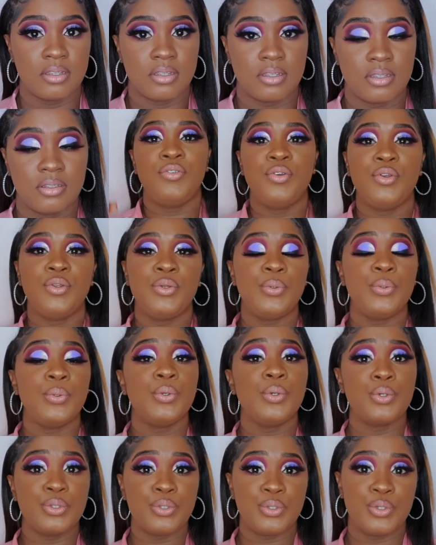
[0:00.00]
If you do
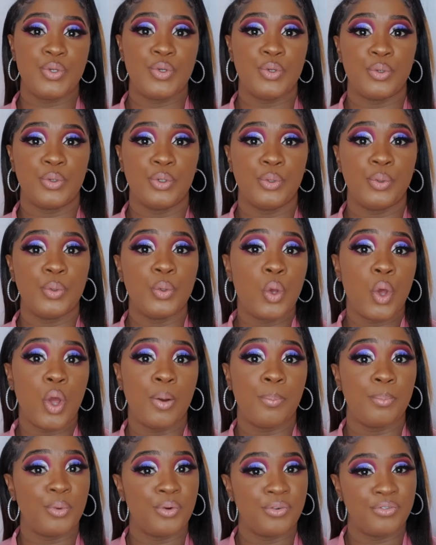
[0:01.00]
go to your
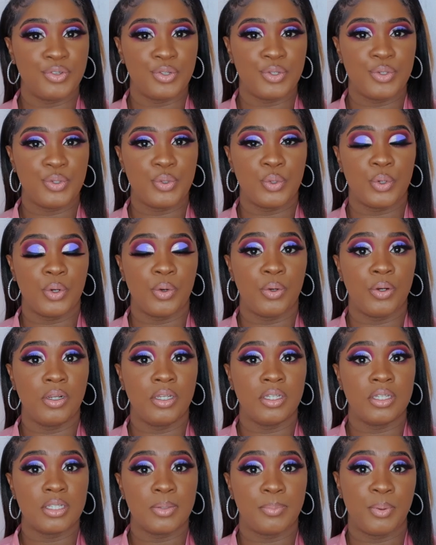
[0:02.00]
local Morphe store
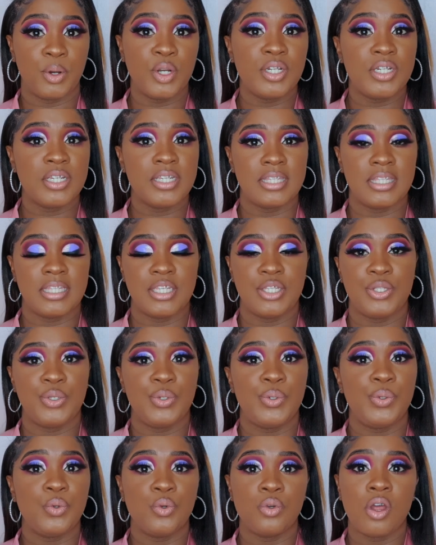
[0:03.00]
to purchase these,
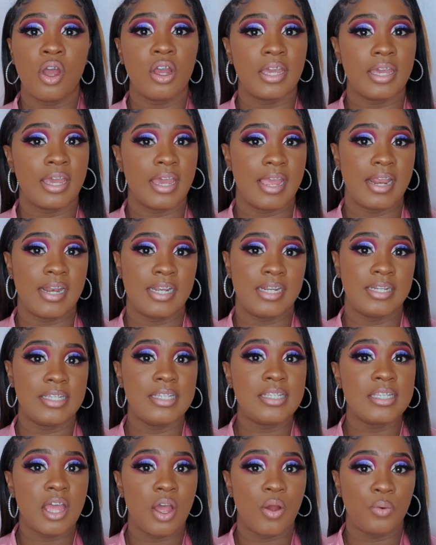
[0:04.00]
you do not get any
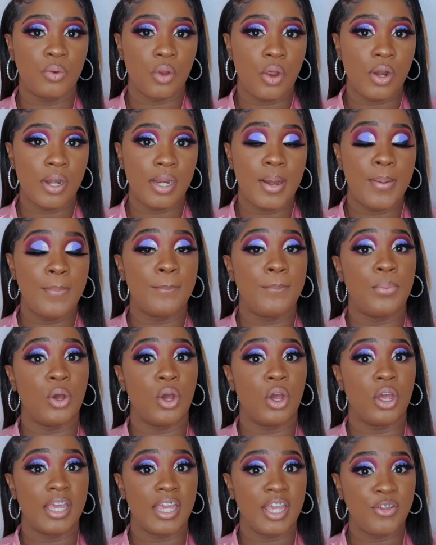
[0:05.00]
discount on it,
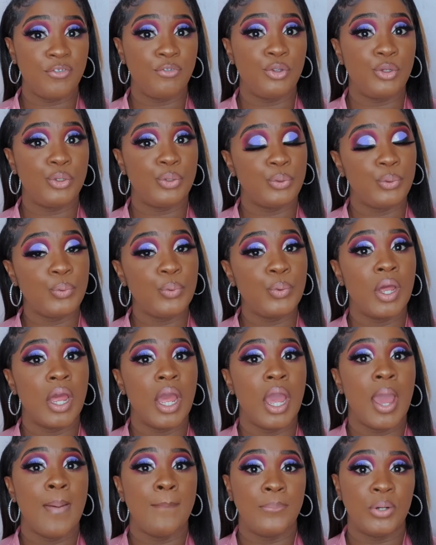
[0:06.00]
but if you do
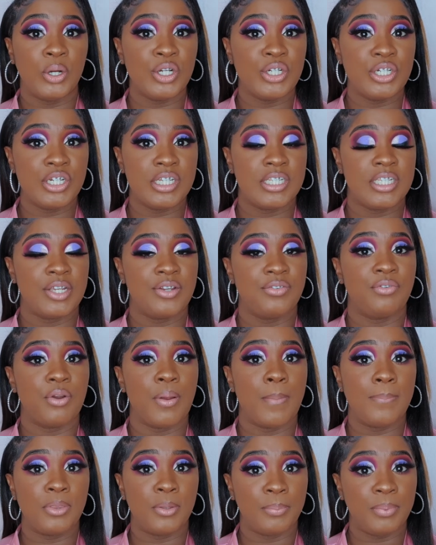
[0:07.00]
purchase it
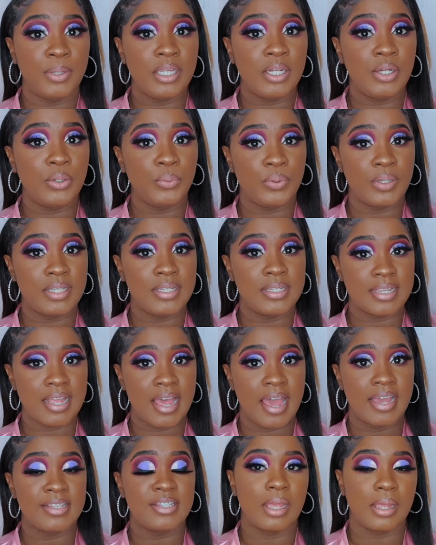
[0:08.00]
from the Louise
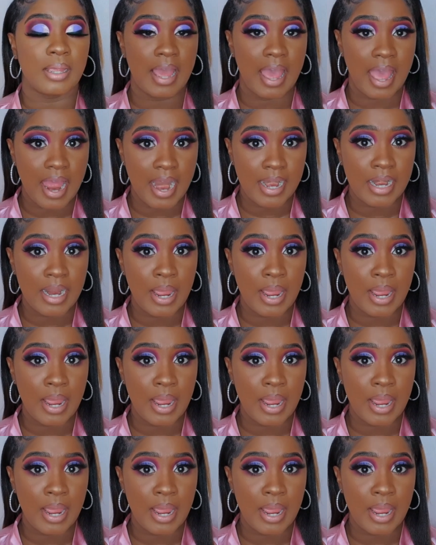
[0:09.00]
site, you can